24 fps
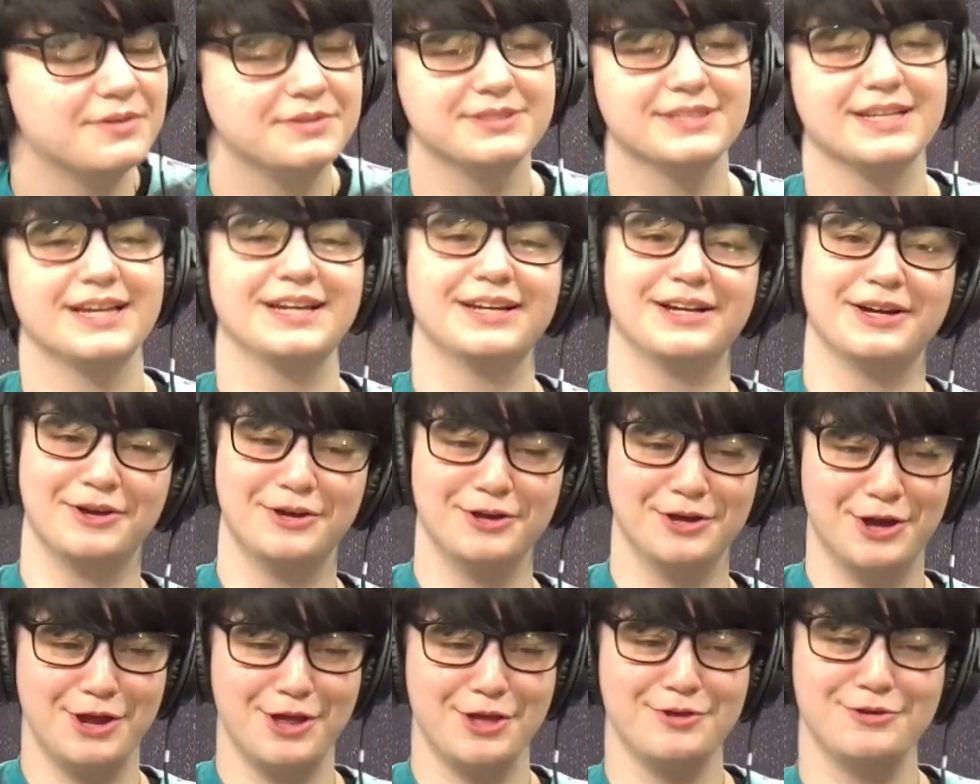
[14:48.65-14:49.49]
like,
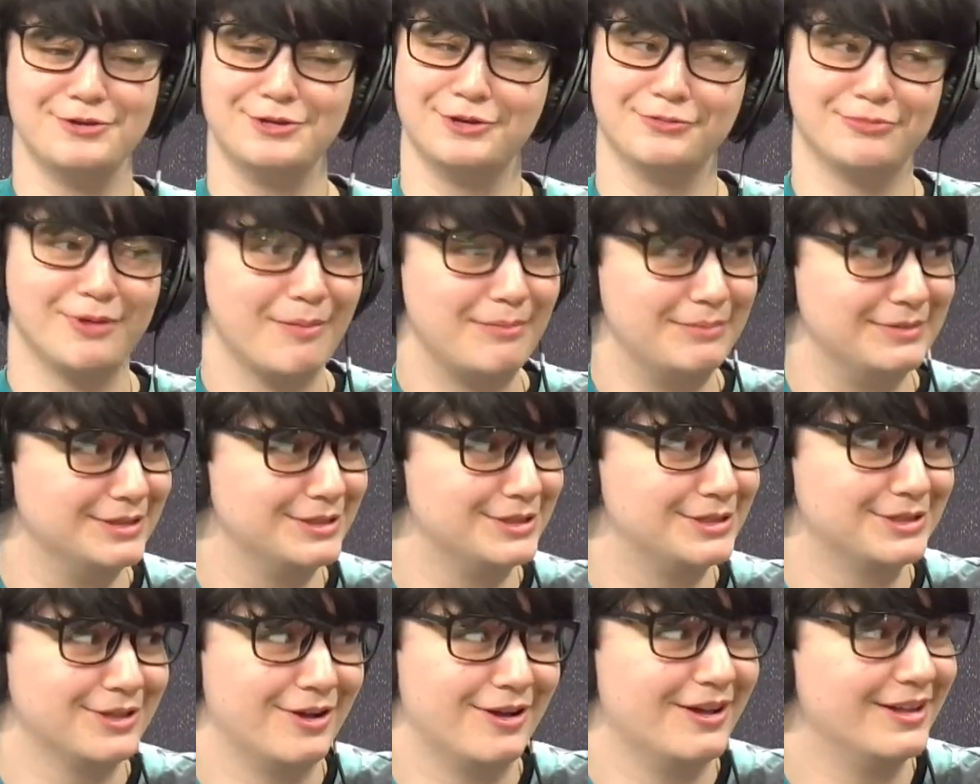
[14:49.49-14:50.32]
you're rubbing
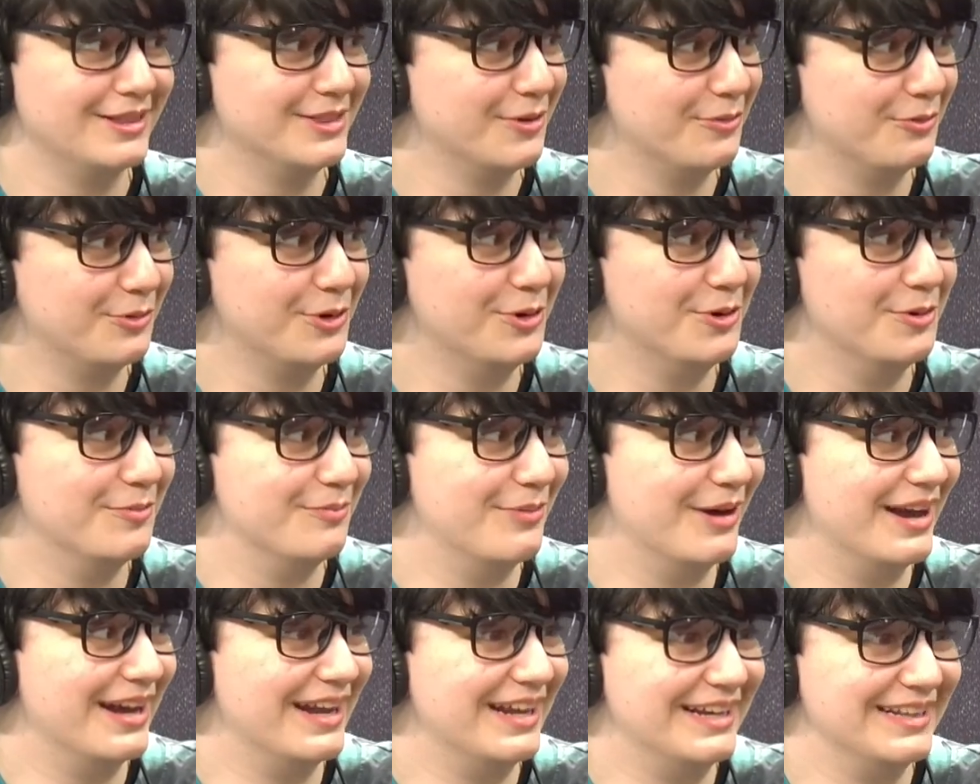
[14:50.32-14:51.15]
salt in the wound,
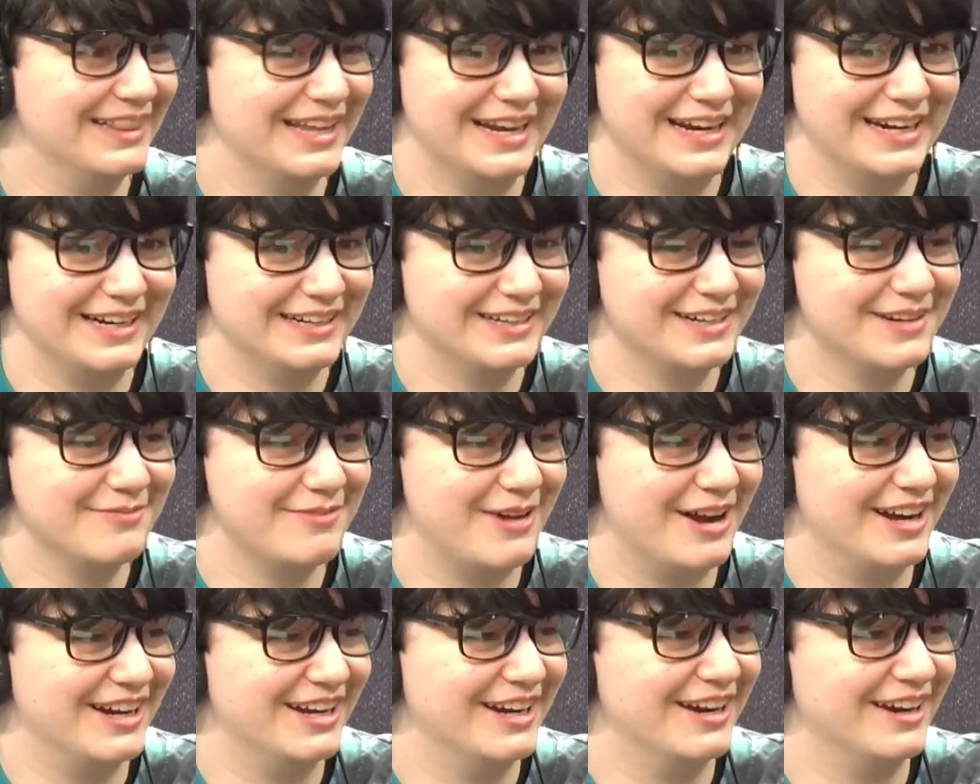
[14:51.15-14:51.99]
buddy. Like, come it,
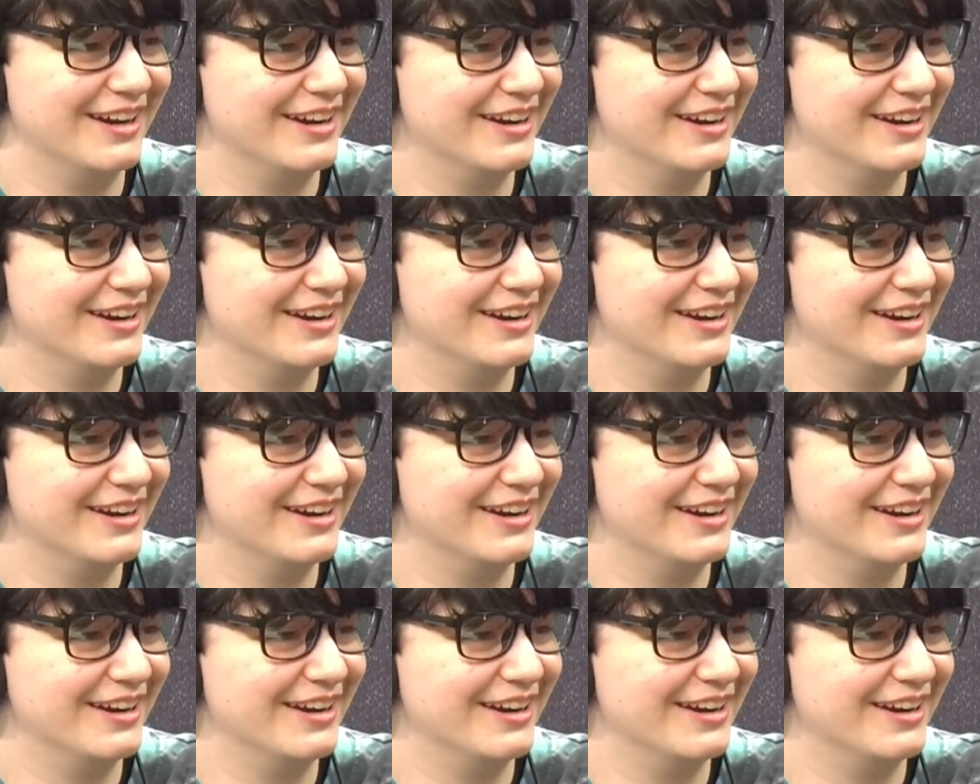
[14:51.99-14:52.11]
on here. It